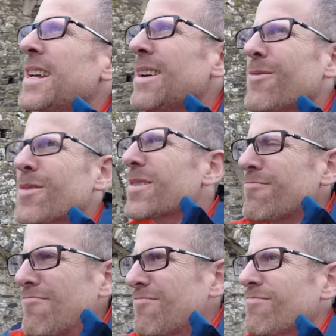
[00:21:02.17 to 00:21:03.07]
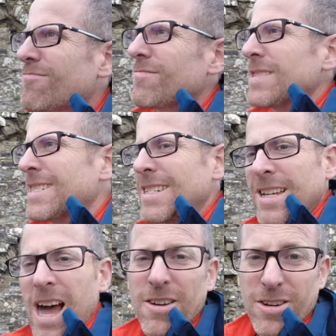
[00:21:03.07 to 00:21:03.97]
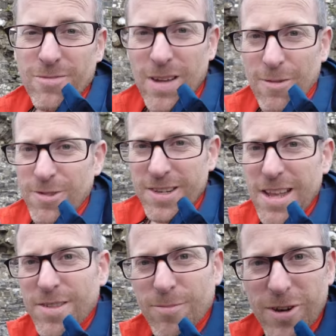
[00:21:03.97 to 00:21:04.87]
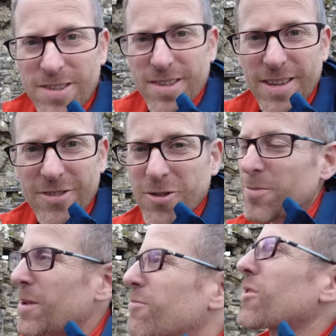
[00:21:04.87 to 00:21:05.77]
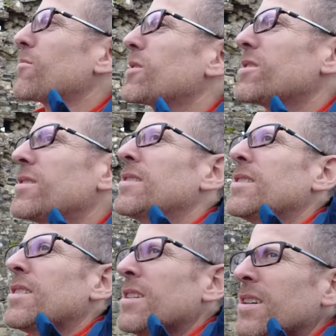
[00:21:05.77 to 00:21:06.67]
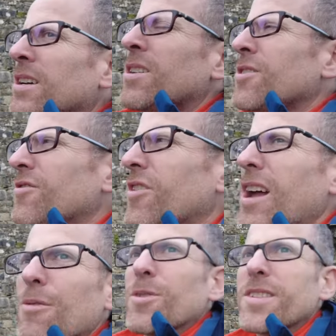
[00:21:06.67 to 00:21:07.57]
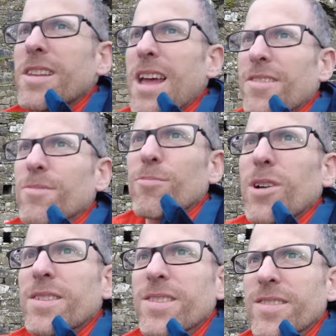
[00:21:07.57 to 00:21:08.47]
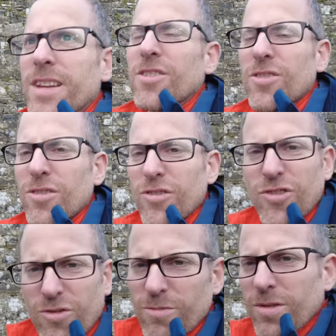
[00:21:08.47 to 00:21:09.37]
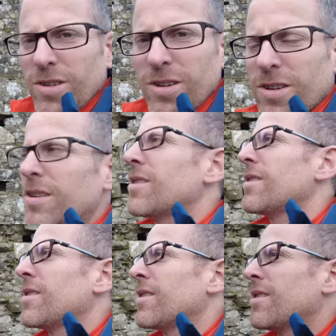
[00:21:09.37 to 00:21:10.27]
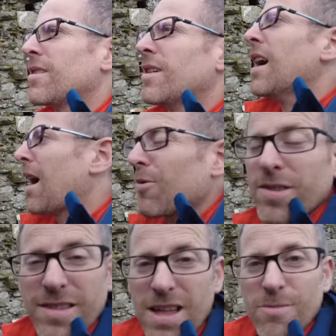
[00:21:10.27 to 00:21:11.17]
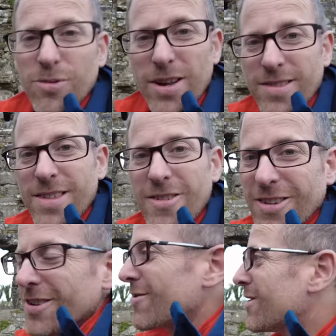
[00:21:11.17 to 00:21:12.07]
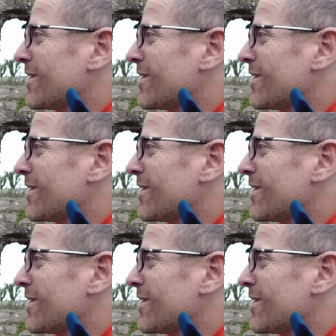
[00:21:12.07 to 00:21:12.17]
It wasn't. I don't know. I wasn't as impressed as I should have been, probably. No, sorry. I wasn't as impressed as I. Sh- I wasn't that impressed. There you go.